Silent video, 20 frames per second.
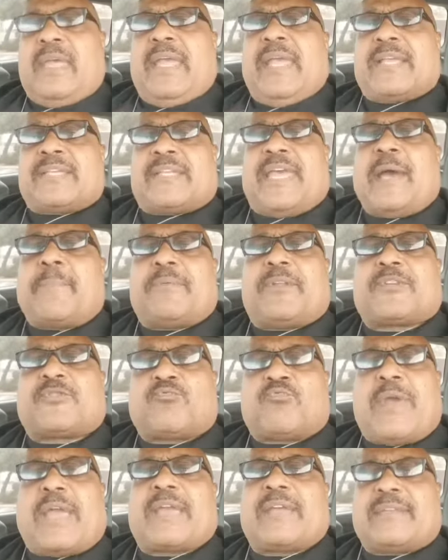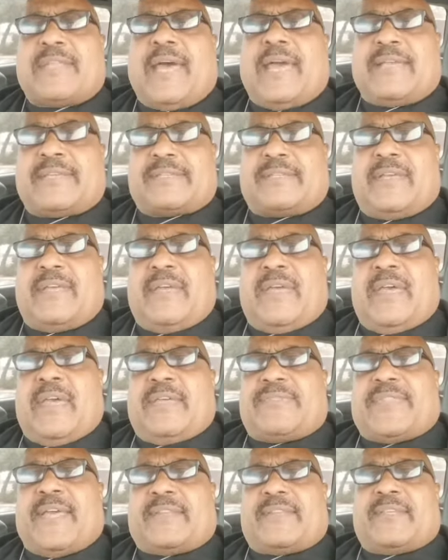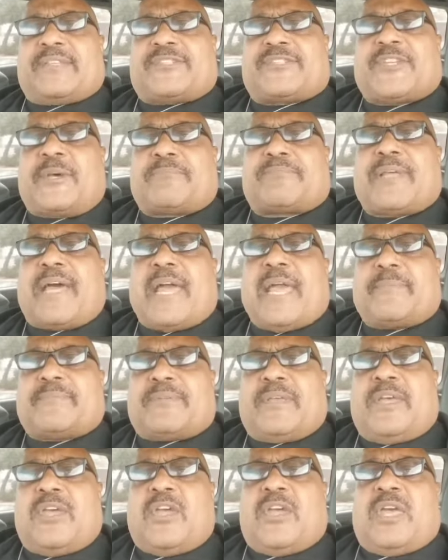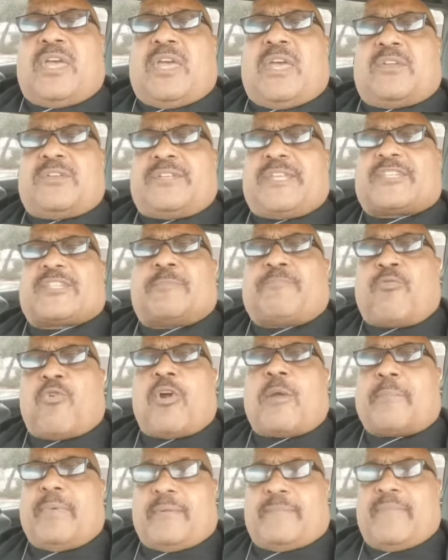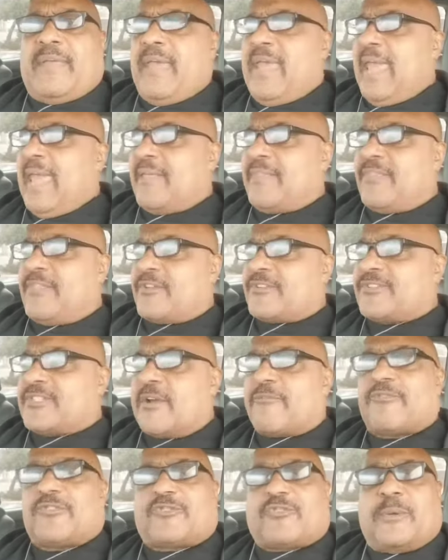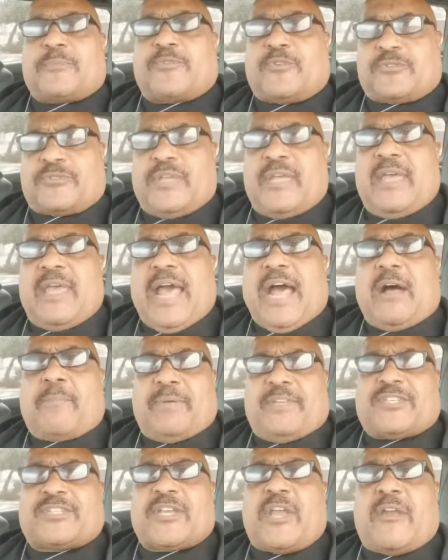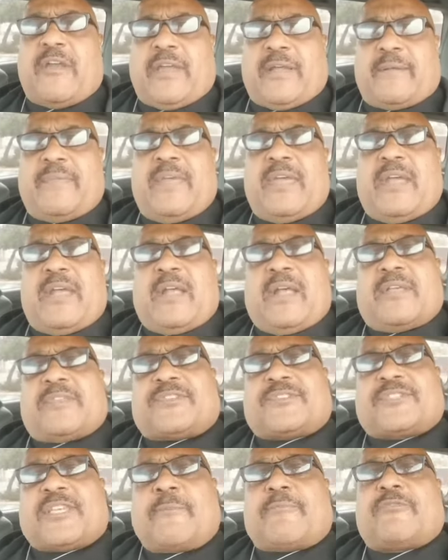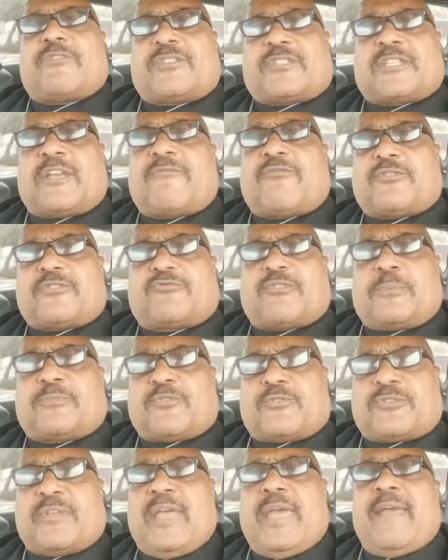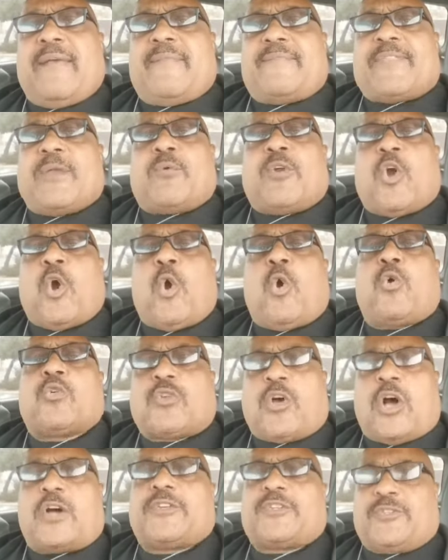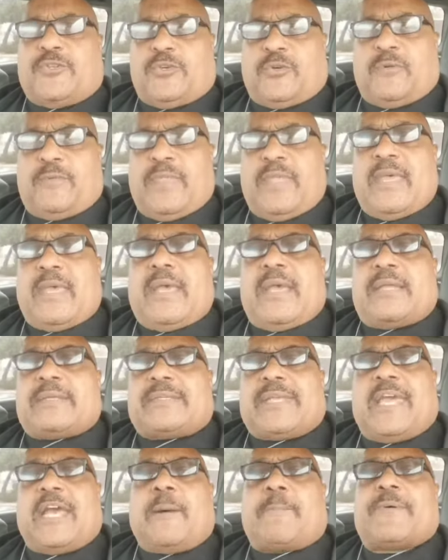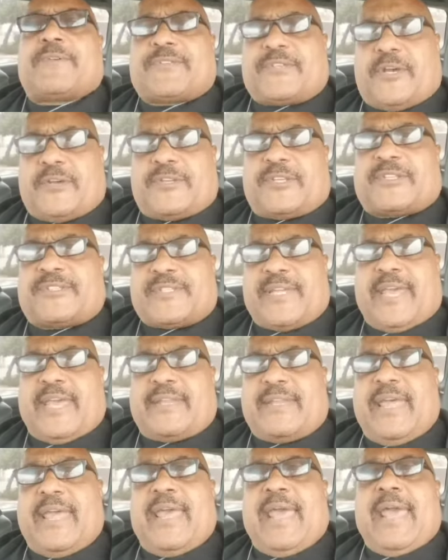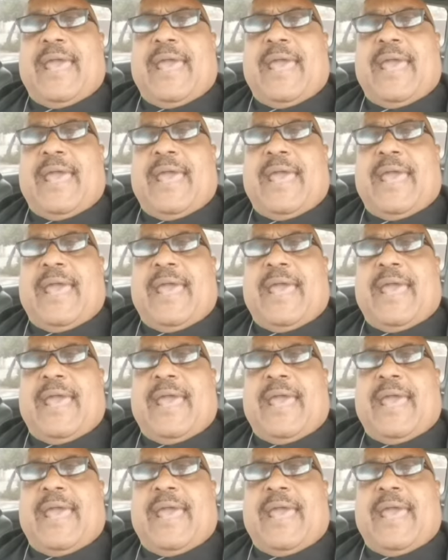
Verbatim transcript: is helping us recognize that sometimes disappointment, and there's several scriptures I'll be sharing, several several scriptures that we hold on to to help us understand.